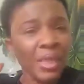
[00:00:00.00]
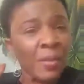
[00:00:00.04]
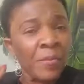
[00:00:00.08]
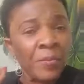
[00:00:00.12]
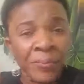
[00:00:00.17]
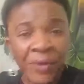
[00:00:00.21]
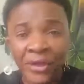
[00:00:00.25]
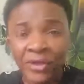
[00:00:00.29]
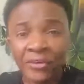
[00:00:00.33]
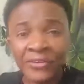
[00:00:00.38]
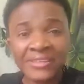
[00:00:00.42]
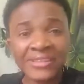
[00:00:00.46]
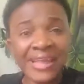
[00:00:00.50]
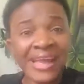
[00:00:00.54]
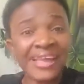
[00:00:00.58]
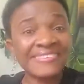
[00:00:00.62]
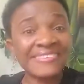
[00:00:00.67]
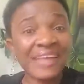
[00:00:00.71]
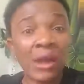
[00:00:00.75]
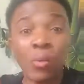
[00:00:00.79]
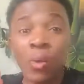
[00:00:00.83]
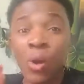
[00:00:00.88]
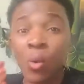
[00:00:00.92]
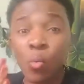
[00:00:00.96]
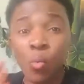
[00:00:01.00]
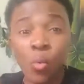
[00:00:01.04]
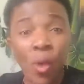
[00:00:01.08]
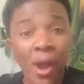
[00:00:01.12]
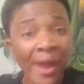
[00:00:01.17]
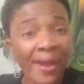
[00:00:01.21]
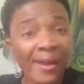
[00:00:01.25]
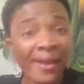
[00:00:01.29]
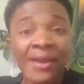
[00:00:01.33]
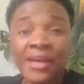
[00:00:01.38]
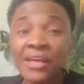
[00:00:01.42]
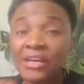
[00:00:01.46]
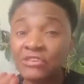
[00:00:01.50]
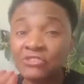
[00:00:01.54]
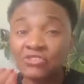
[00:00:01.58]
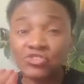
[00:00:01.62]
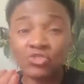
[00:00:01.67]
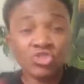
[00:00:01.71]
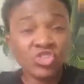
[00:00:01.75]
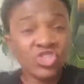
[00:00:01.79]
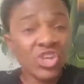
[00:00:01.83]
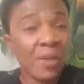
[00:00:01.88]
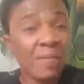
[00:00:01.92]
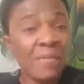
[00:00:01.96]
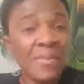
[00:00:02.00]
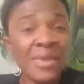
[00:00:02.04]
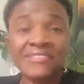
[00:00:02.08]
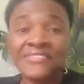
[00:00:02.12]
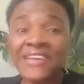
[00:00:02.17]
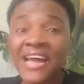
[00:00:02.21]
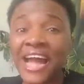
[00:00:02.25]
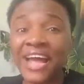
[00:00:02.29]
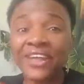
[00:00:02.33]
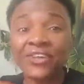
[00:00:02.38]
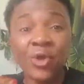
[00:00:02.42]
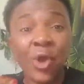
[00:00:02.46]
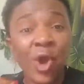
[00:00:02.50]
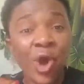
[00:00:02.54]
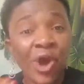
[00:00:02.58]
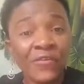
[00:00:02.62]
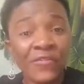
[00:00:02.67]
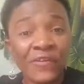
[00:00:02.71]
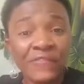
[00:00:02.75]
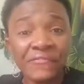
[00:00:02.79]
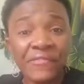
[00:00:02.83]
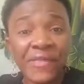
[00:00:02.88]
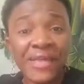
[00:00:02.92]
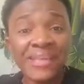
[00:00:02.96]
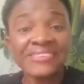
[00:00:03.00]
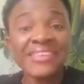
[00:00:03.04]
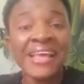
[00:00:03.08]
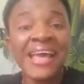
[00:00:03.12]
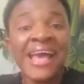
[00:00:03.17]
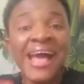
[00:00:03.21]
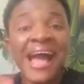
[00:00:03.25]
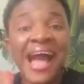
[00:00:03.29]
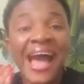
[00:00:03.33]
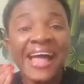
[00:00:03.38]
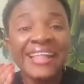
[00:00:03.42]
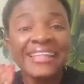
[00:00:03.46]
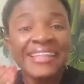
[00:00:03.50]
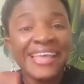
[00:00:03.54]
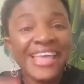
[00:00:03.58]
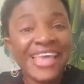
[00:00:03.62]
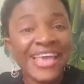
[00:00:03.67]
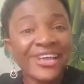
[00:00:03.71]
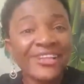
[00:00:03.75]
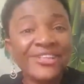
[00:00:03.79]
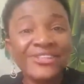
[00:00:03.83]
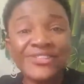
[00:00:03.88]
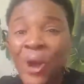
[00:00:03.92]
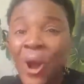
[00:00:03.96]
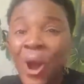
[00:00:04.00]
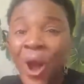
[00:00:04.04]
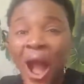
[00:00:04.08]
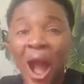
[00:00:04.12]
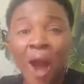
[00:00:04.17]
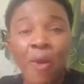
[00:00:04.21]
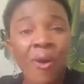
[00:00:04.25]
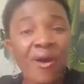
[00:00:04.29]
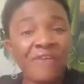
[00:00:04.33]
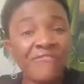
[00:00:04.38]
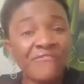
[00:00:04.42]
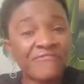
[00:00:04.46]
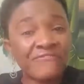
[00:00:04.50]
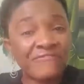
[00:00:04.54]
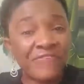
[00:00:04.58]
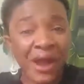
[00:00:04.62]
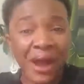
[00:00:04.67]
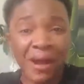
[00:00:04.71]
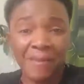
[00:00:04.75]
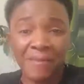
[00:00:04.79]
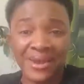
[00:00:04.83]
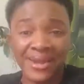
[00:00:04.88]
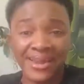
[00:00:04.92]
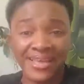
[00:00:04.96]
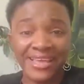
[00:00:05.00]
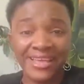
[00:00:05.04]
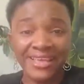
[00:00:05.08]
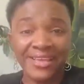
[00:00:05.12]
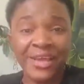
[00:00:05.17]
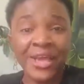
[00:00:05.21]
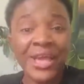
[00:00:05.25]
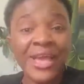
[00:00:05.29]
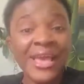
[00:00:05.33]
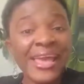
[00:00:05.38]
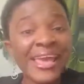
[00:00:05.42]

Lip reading: prioritize our work, social media, and other things, and ignore our family.